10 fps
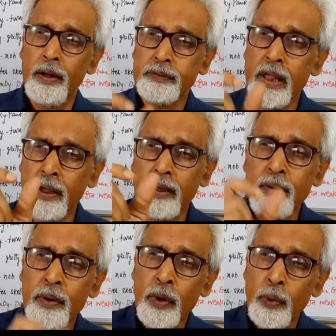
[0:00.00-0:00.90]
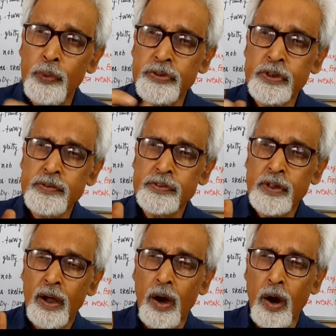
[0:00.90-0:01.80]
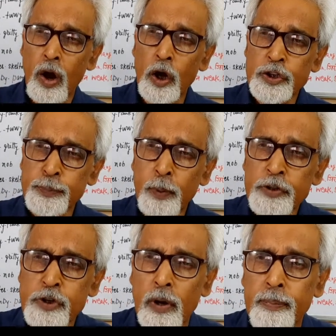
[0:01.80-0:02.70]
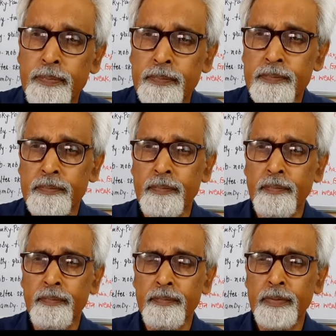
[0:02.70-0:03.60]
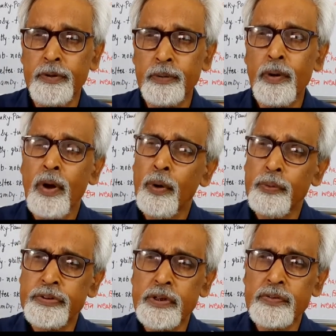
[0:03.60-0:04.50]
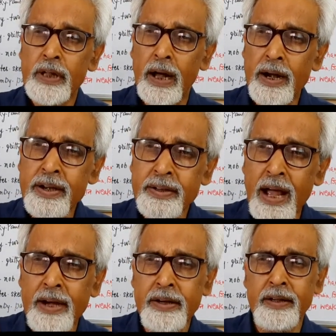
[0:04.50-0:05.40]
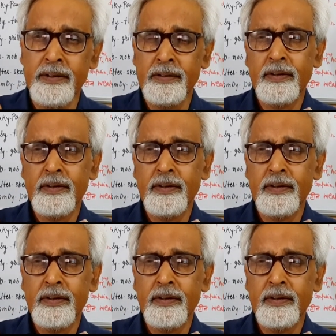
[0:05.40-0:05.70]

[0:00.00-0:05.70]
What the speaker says: thing which is hodgepodge of, which is untidy,